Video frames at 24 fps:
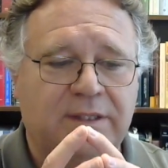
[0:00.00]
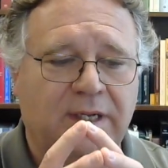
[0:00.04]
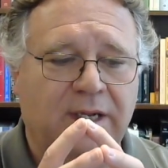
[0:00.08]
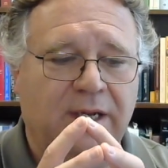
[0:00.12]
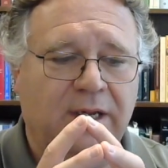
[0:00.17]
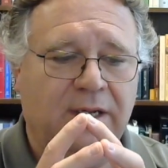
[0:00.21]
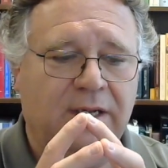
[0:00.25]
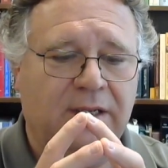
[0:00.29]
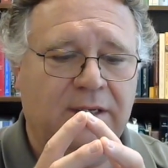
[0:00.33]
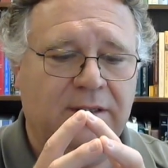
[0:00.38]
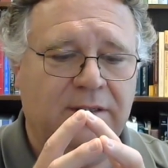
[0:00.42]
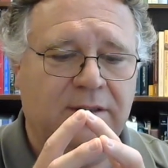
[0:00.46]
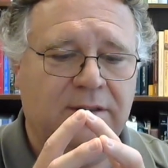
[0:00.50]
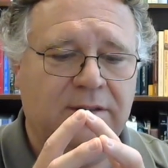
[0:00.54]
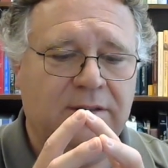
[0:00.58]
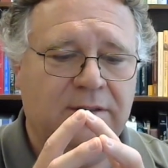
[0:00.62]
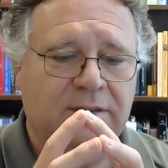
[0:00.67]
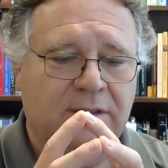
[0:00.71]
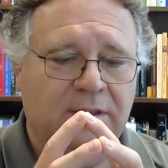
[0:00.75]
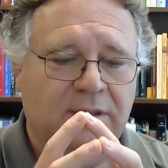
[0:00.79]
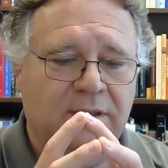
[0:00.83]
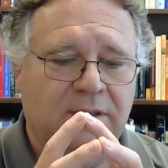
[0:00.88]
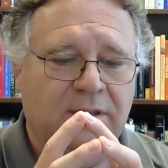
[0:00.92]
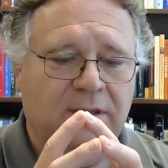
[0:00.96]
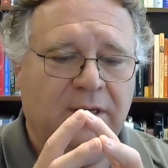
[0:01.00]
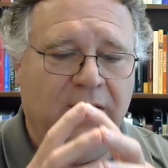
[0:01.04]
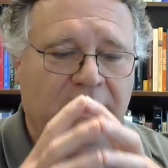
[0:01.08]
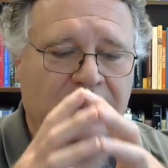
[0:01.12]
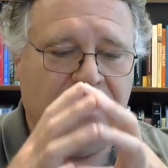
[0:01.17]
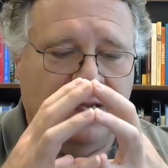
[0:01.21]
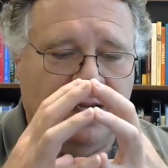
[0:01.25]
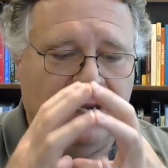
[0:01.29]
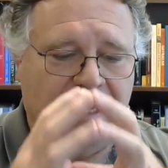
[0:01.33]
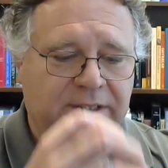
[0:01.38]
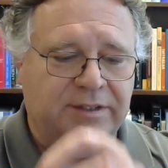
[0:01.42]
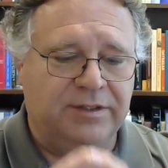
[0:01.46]
And the
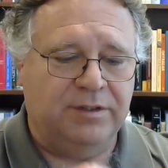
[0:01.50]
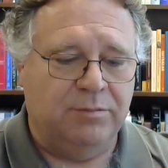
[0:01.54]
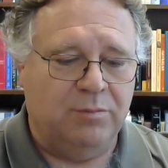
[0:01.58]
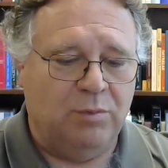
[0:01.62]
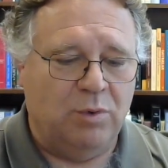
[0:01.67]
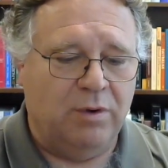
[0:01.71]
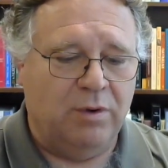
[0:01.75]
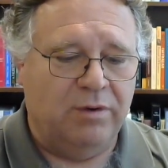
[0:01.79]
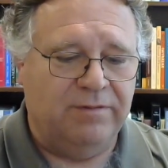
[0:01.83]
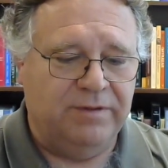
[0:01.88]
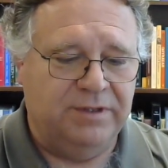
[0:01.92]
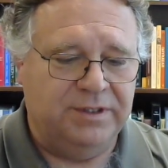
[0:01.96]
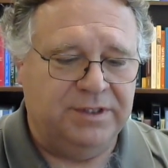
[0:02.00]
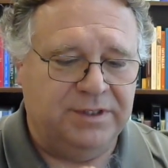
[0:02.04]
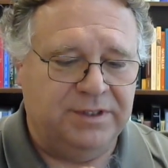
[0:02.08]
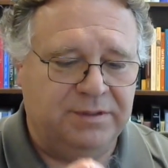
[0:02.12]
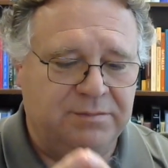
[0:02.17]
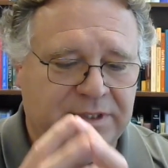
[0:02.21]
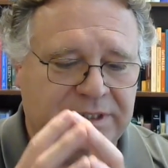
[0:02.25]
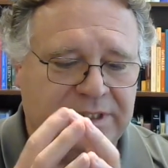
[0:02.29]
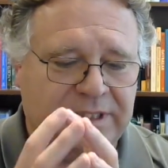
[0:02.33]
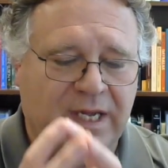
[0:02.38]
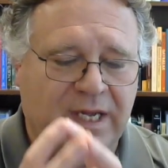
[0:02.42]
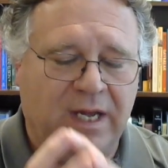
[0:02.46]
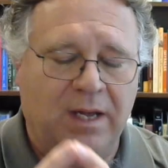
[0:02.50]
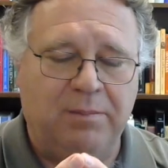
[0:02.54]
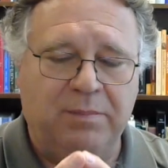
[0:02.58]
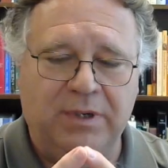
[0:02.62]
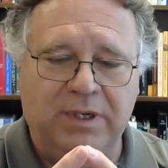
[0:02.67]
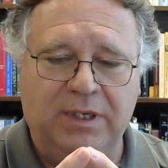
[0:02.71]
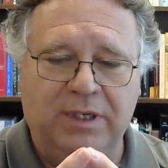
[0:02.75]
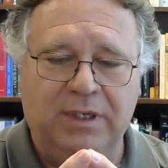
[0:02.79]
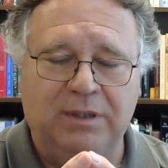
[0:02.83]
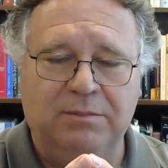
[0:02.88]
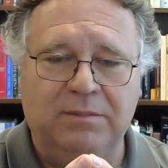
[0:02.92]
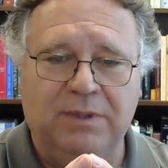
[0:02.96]
isomorphism is
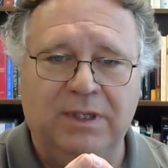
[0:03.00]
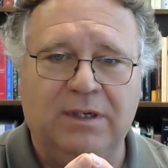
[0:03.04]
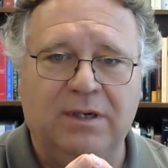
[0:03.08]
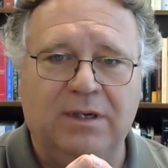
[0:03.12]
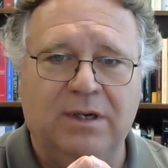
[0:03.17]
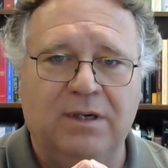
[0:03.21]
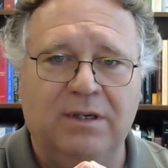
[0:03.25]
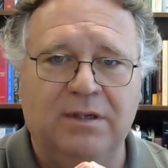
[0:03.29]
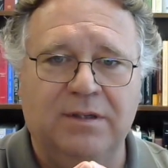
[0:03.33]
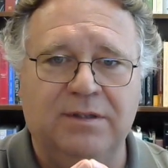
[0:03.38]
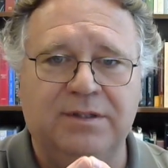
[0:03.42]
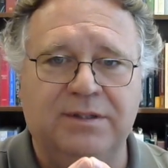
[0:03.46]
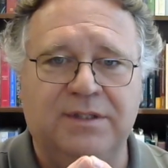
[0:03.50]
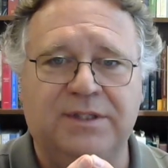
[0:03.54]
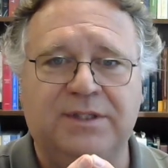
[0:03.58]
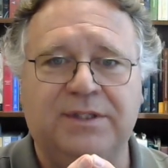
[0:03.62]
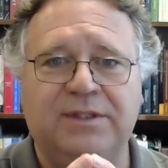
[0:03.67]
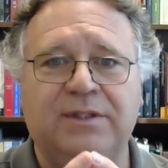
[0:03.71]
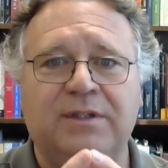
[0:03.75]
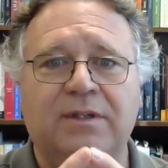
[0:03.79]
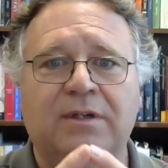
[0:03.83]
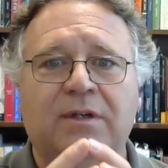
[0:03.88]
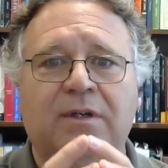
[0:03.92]
happening because